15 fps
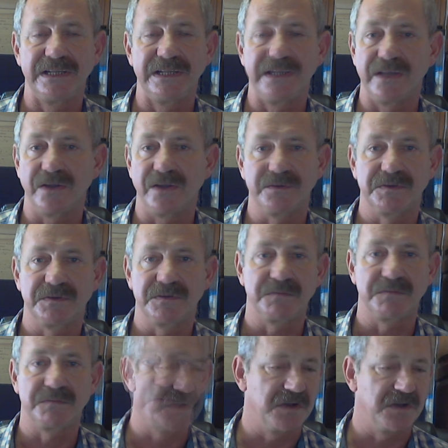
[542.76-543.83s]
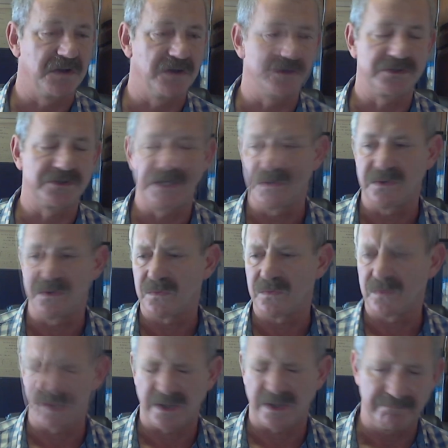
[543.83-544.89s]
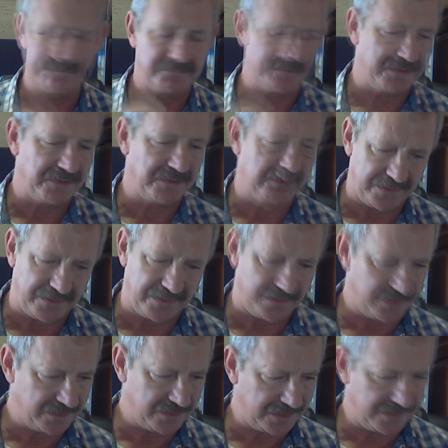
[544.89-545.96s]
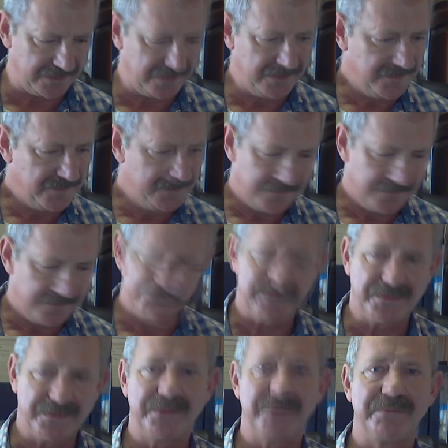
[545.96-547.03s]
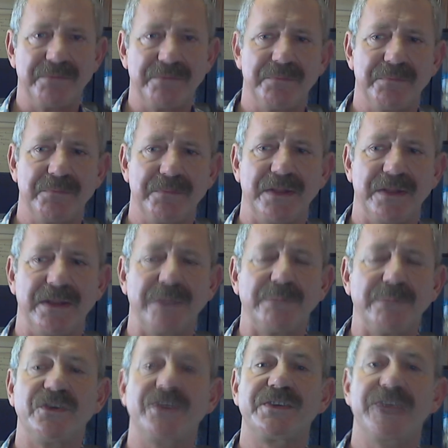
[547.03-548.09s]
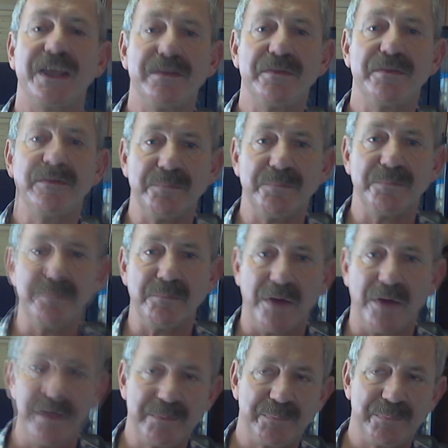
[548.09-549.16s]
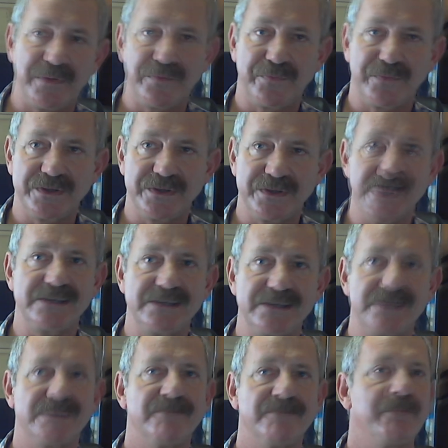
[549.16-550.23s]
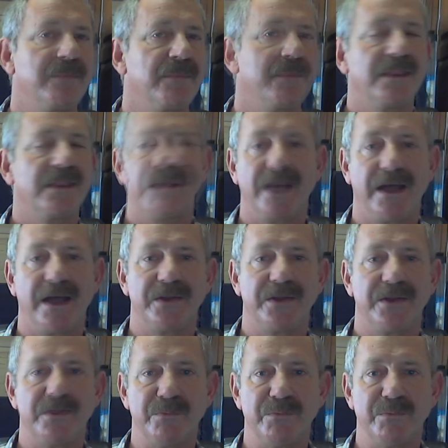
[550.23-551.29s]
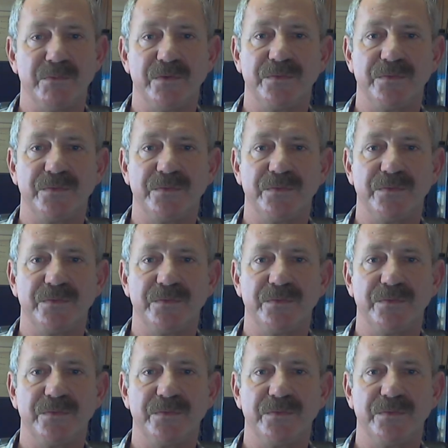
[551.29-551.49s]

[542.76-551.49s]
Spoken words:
out ghosting, or I don't know. Yeah. Let me just say, my preference is I don't remove